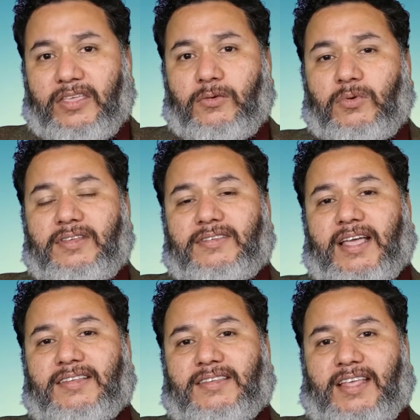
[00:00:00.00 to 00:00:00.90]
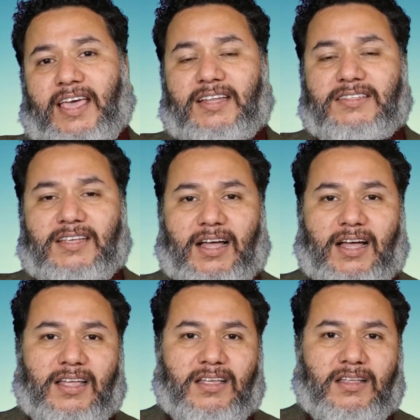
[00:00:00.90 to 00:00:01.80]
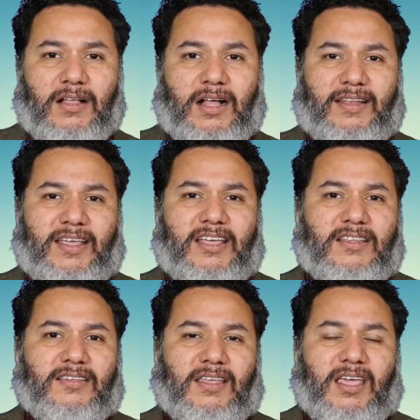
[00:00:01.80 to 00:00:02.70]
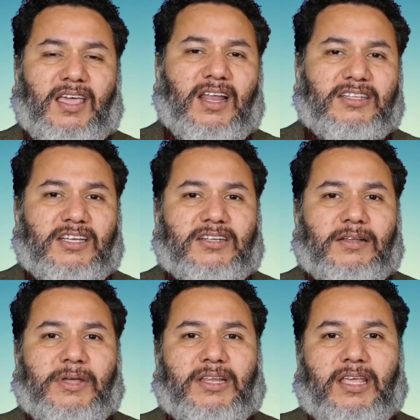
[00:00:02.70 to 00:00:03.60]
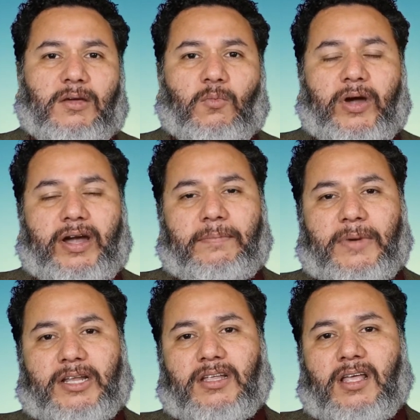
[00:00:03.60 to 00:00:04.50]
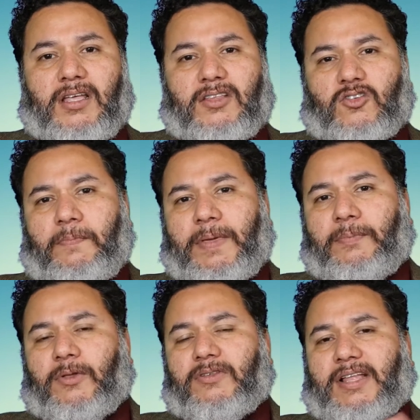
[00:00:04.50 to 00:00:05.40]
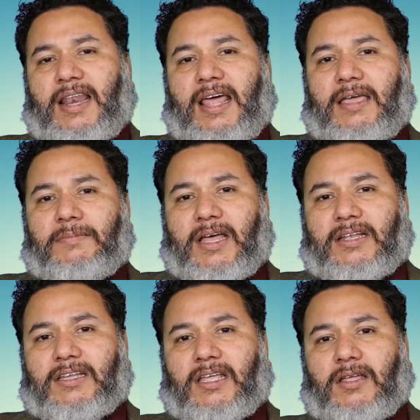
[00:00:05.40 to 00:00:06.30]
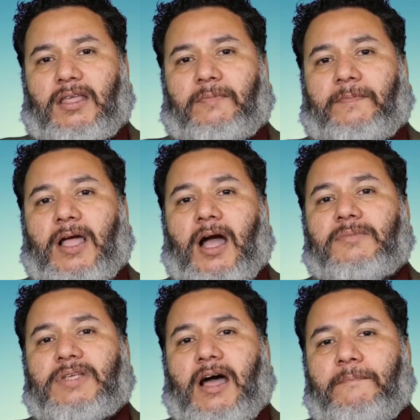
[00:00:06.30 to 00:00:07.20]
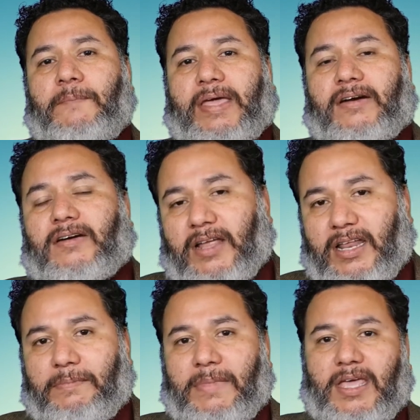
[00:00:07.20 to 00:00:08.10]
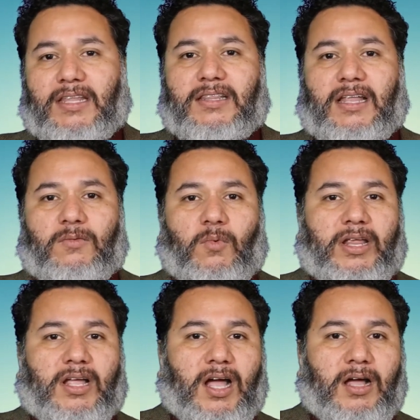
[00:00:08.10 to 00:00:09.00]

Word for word: a unisex scent. Uh, uh, ladies and a gentleman can wear it, but Some people claim that it, it comes out better in a man than what it